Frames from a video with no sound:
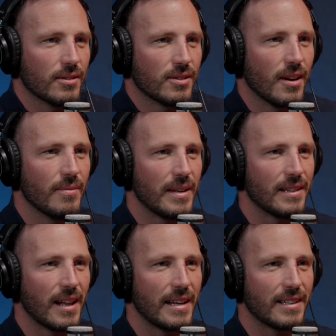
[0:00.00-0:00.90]
So, I mean,
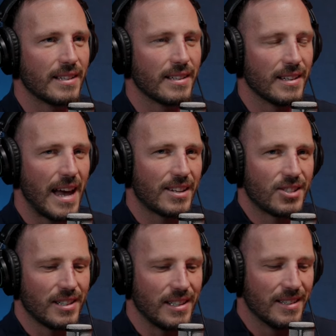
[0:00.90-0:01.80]
like, mm.
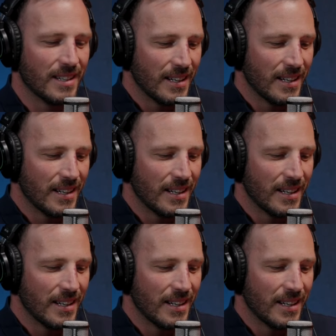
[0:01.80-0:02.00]
actually,